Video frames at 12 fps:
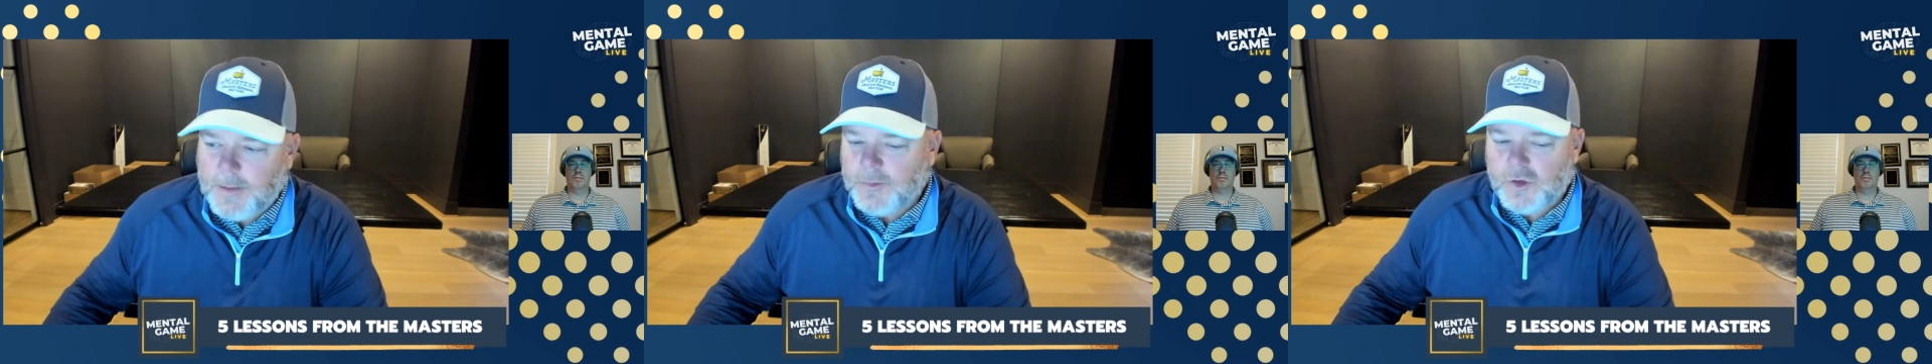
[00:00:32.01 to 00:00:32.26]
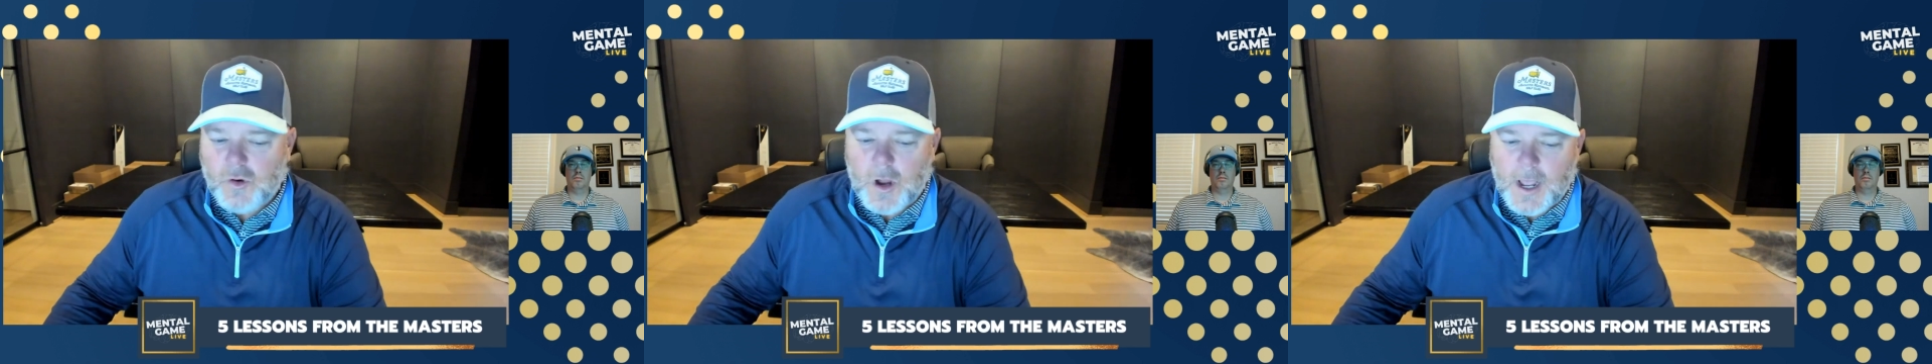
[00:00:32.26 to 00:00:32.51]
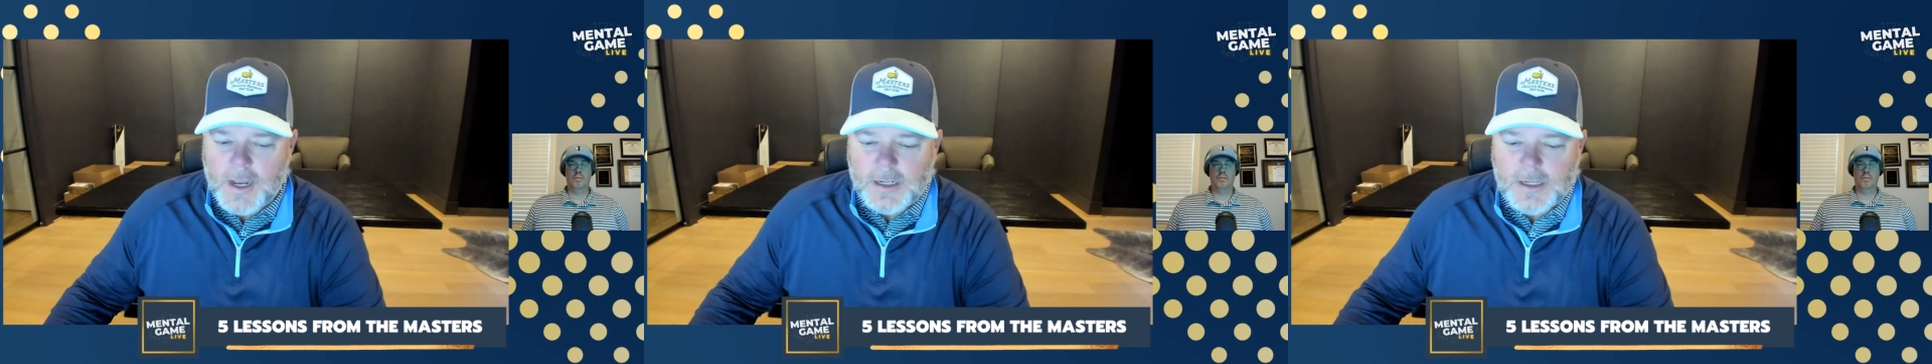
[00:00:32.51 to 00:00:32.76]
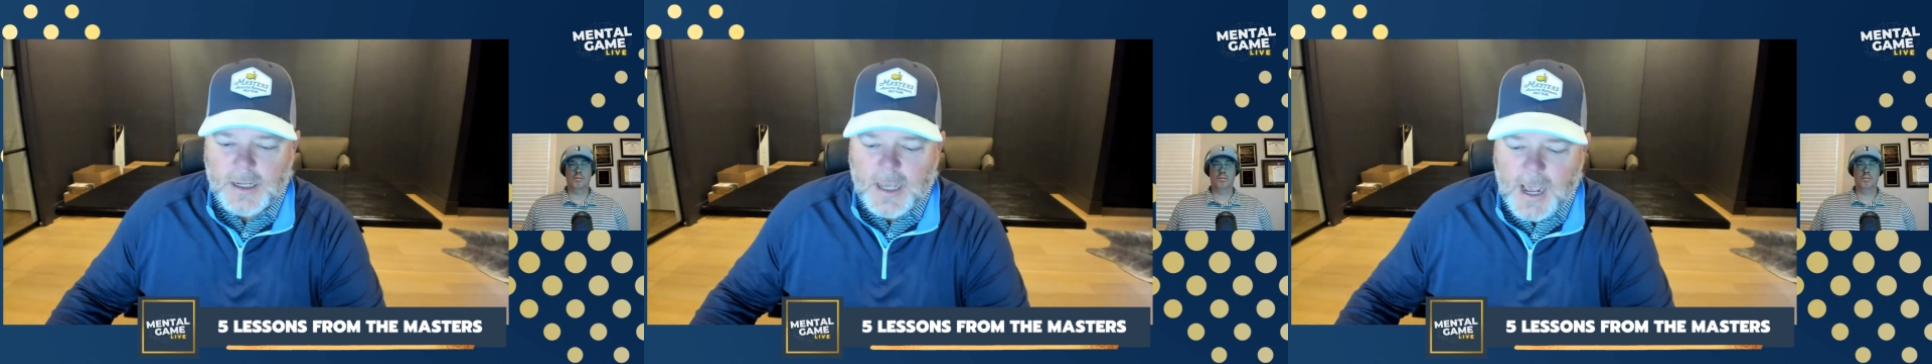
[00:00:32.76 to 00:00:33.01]
I'm trying
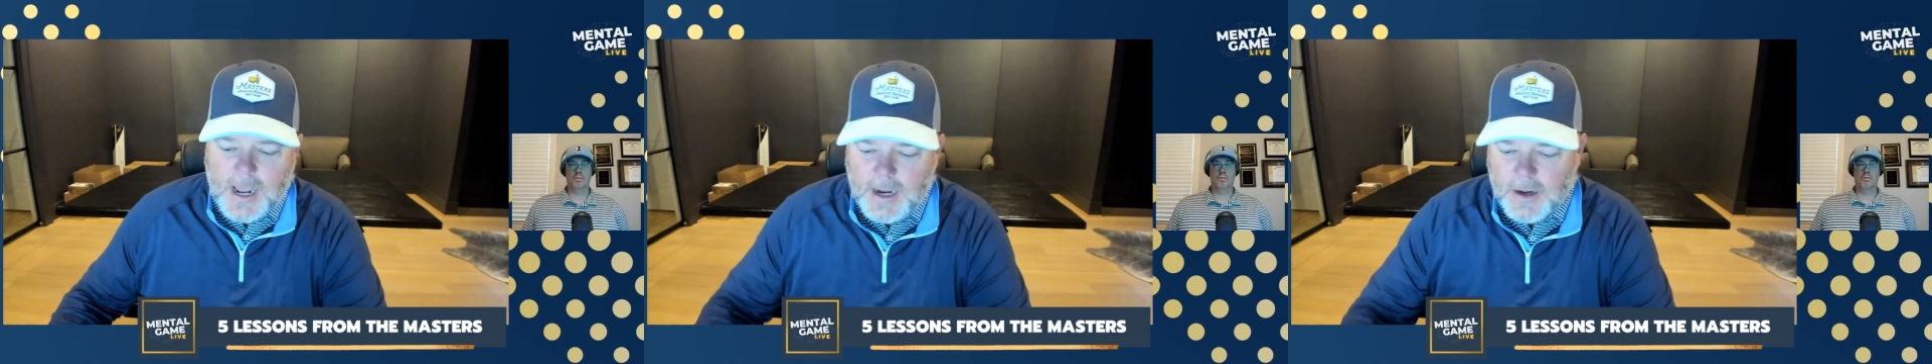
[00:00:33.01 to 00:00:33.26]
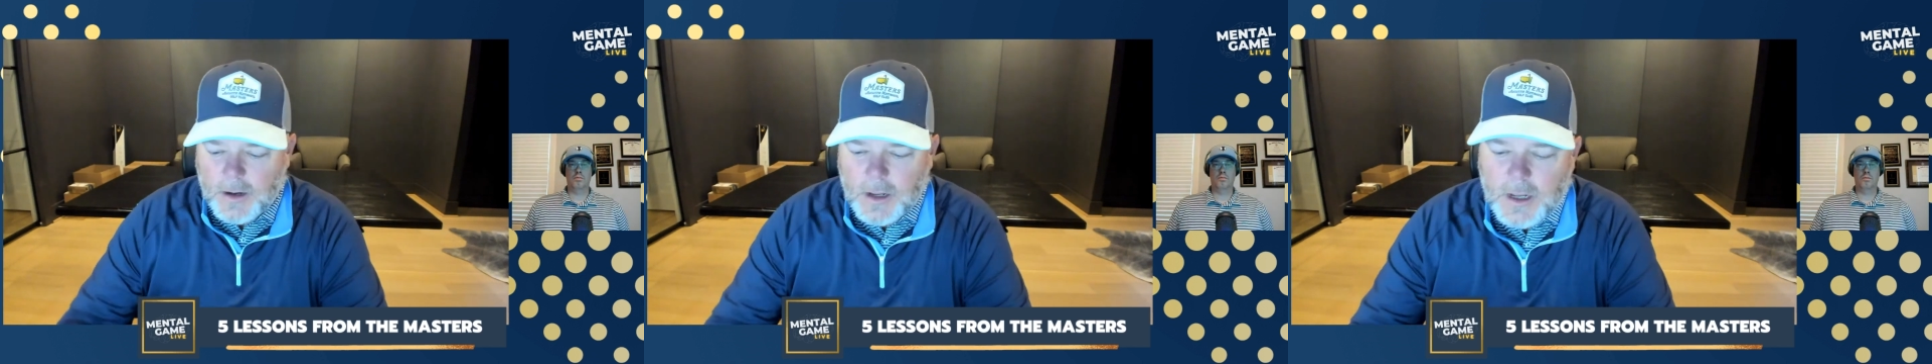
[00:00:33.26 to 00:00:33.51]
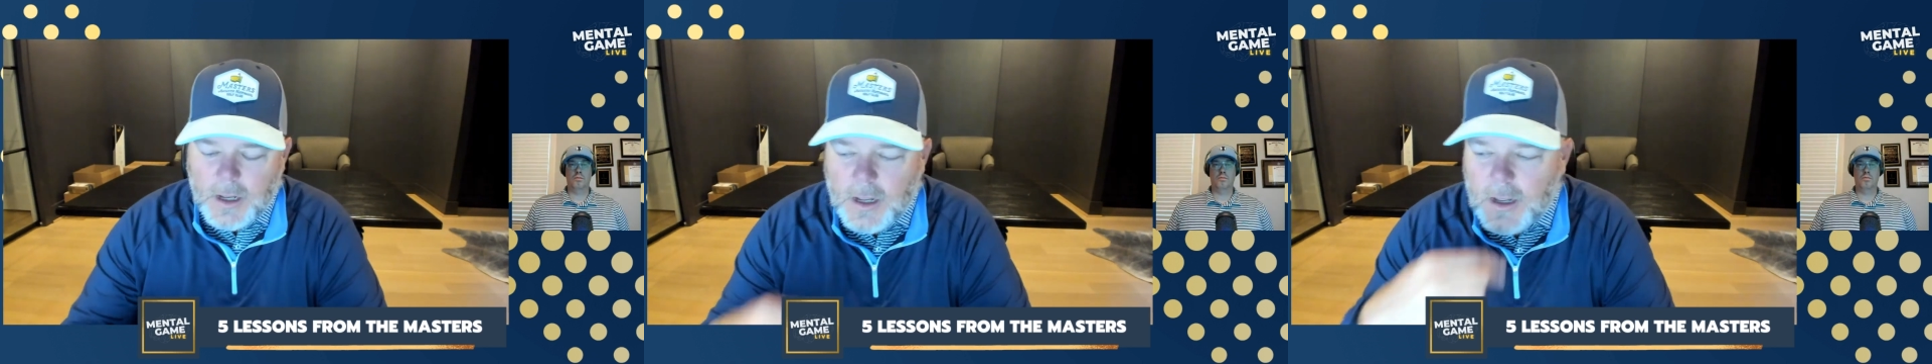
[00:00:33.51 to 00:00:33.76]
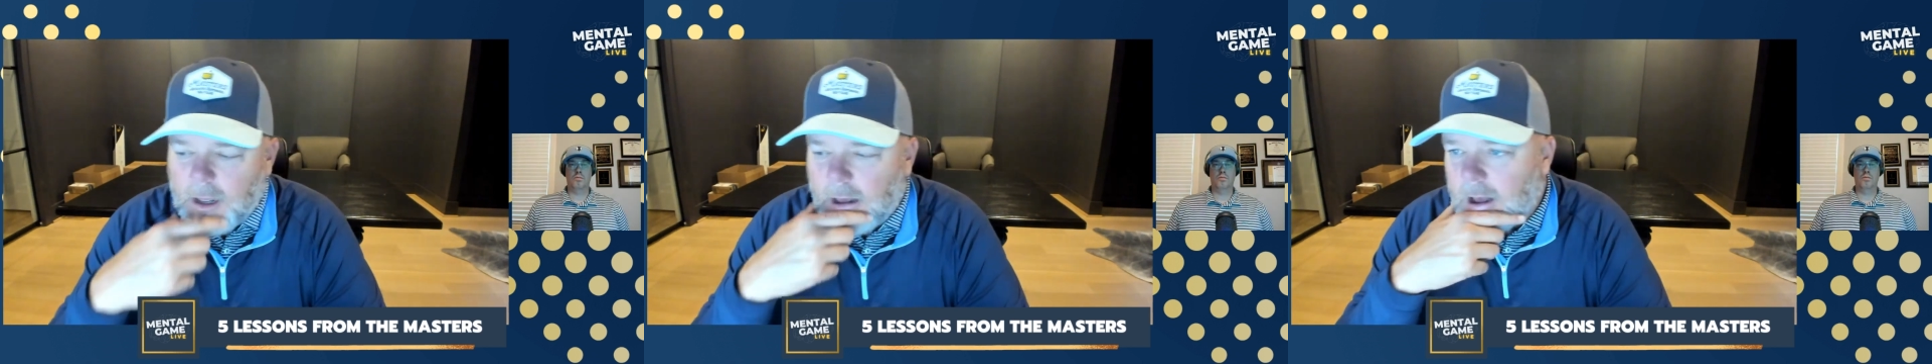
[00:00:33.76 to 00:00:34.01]
to gain
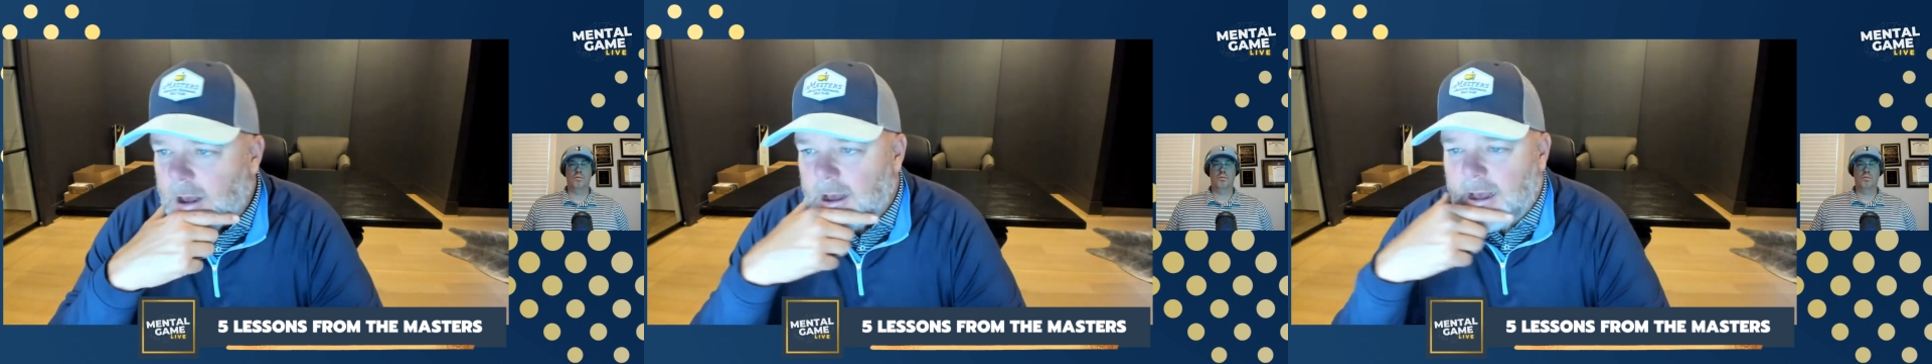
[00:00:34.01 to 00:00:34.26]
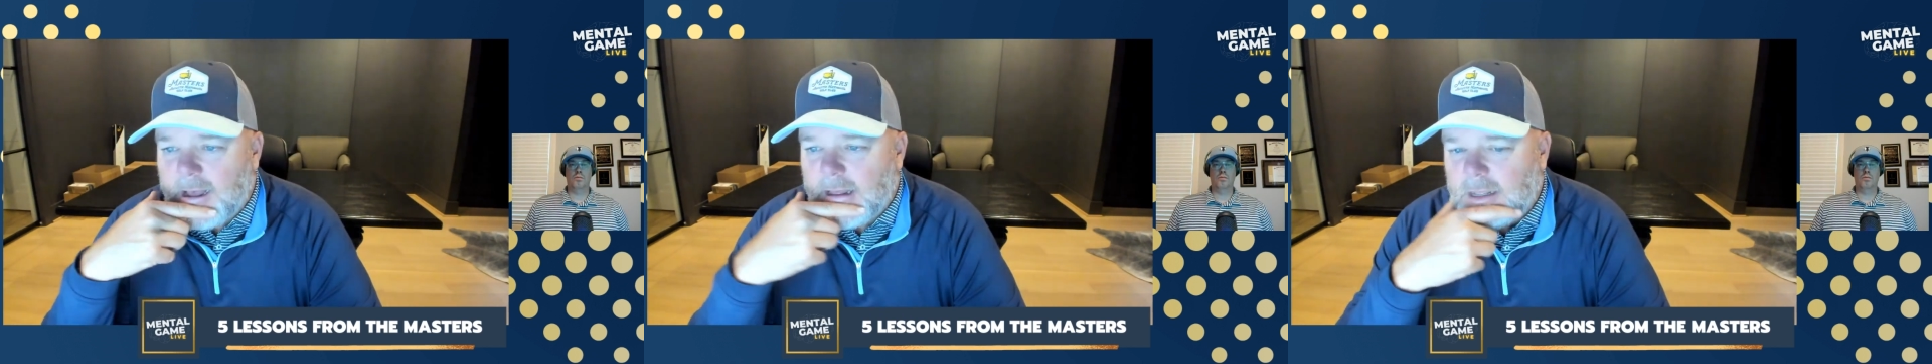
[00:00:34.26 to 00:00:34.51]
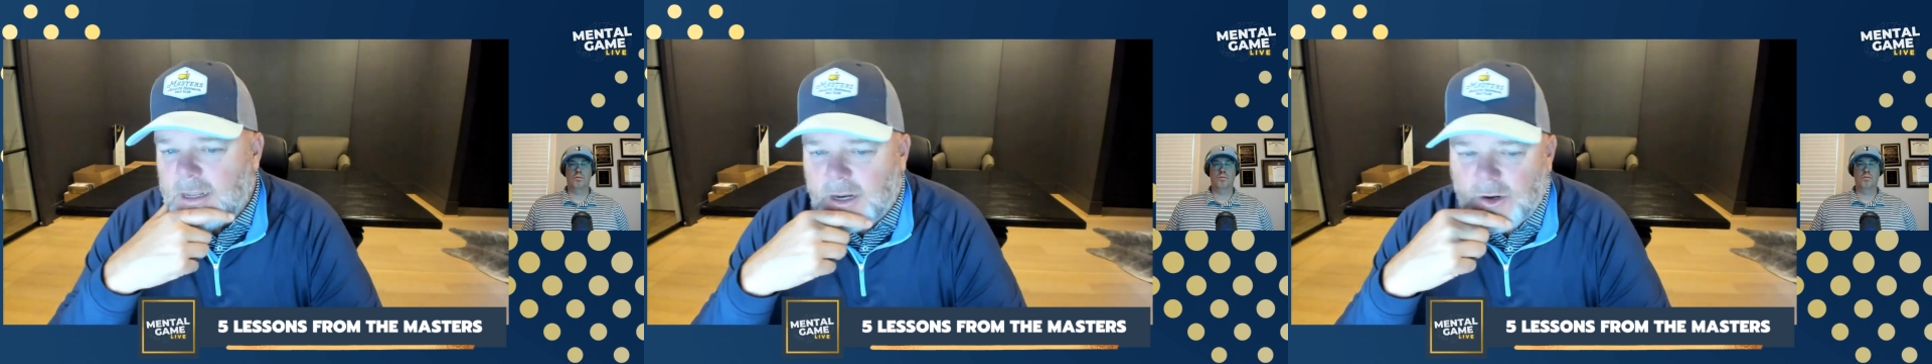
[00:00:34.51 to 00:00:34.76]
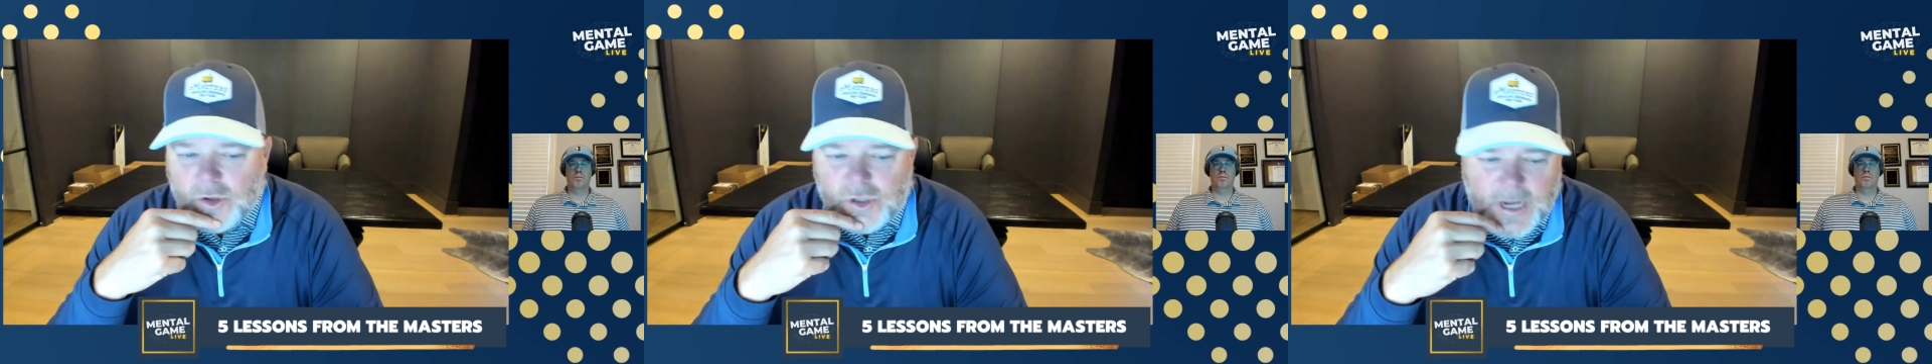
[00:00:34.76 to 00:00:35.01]
uh, an
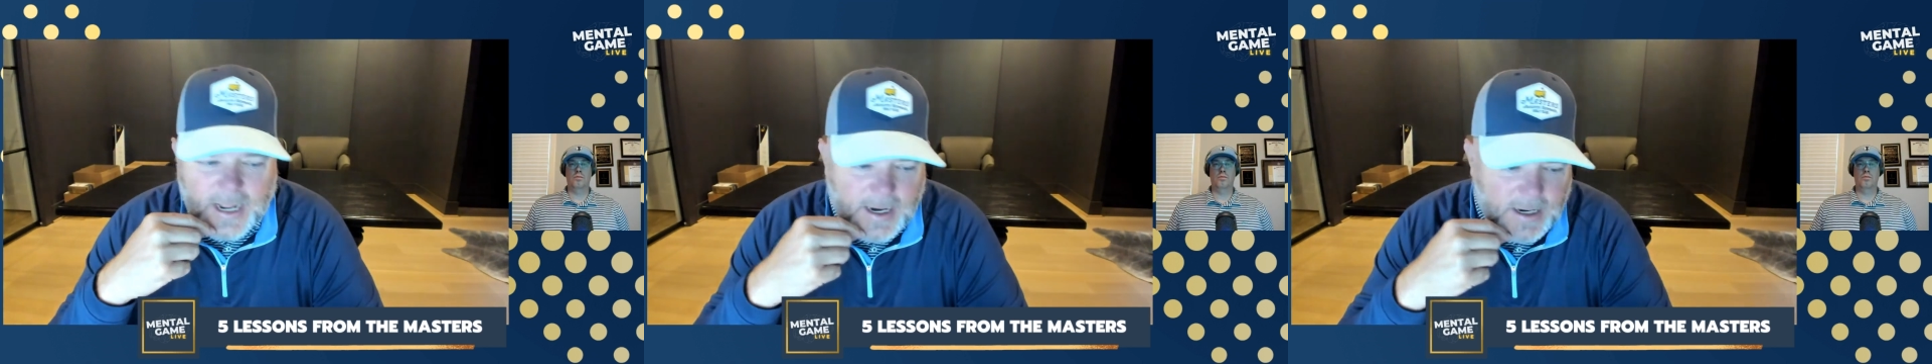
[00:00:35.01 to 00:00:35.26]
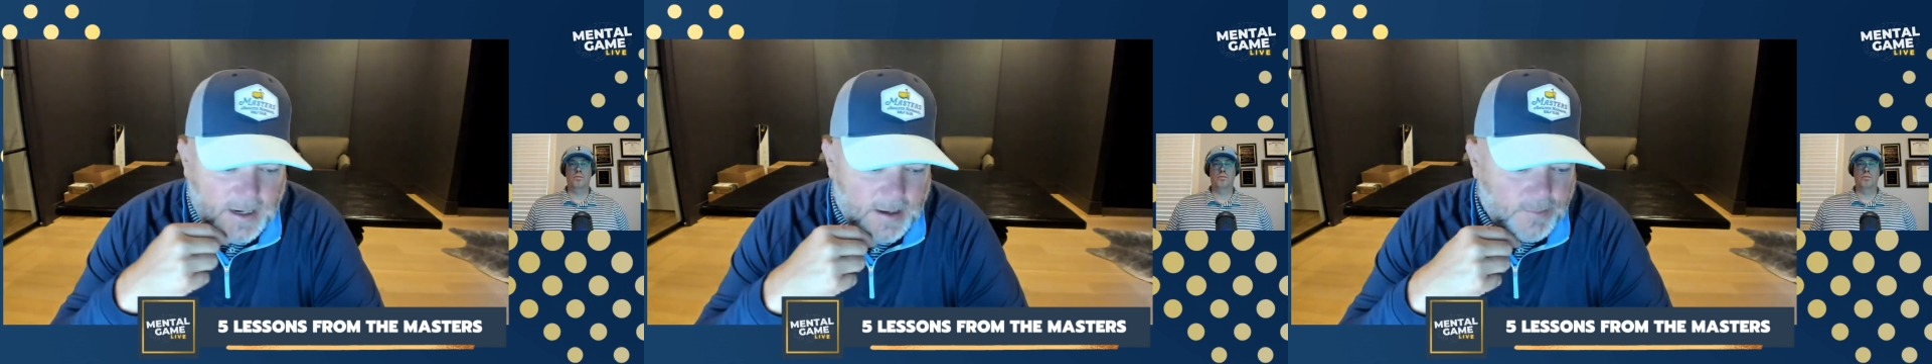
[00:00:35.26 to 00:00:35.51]
understanding.